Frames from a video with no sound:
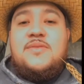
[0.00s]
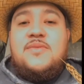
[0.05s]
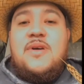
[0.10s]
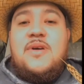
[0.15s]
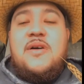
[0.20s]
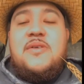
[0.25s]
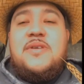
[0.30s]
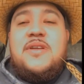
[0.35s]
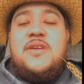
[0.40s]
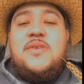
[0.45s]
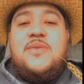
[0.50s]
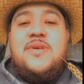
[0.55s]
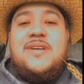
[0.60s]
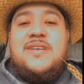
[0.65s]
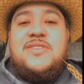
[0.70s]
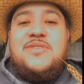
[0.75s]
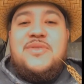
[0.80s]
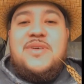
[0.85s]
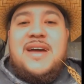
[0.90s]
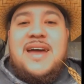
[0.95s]
wanted to
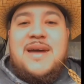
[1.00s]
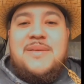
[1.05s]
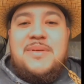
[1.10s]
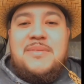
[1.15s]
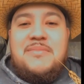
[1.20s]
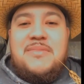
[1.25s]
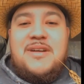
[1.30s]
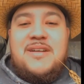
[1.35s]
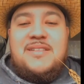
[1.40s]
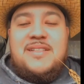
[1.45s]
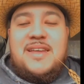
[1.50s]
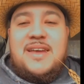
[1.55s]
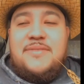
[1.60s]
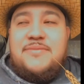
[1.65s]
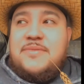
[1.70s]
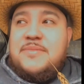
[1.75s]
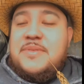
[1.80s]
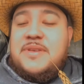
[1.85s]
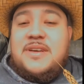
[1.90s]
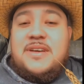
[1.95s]
wish you a happy birthday
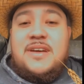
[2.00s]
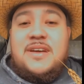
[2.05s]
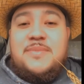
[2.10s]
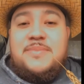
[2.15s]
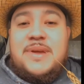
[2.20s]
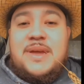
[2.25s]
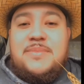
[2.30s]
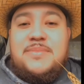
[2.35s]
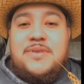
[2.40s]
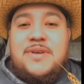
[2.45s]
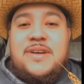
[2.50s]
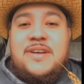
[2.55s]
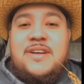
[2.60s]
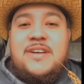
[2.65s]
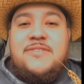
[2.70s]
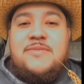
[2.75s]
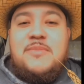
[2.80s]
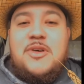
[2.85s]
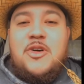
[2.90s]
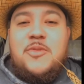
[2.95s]
from the good people here
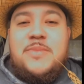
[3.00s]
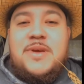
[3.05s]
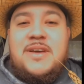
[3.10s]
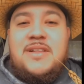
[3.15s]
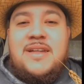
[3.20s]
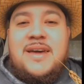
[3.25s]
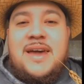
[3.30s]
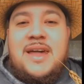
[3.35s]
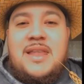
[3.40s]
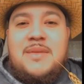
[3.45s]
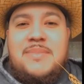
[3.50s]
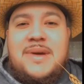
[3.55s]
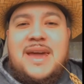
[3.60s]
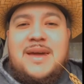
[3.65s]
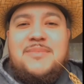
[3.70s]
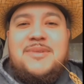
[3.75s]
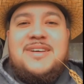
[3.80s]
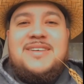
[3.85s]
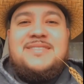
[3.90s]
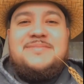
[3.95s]
of Mobile,
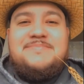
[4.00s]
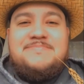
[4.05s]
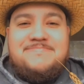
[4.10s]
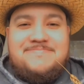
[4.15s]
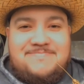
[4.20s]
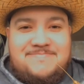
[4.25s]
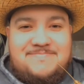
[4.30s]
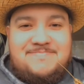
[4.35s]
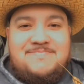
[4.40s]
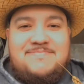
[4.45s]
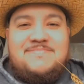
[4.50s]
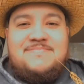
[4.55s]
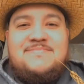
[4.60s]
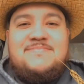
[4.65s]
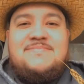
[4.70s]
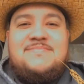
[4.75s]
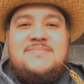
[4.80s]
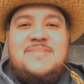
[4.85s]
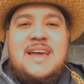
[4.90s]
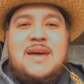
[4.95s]
Alabama.
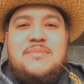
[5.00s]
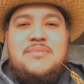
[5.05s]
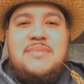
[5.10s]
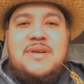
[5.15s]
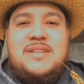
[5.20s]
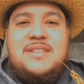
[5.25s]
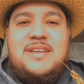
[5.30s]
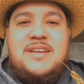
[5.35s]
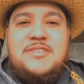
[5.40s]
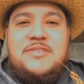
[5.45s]
Happy birthday.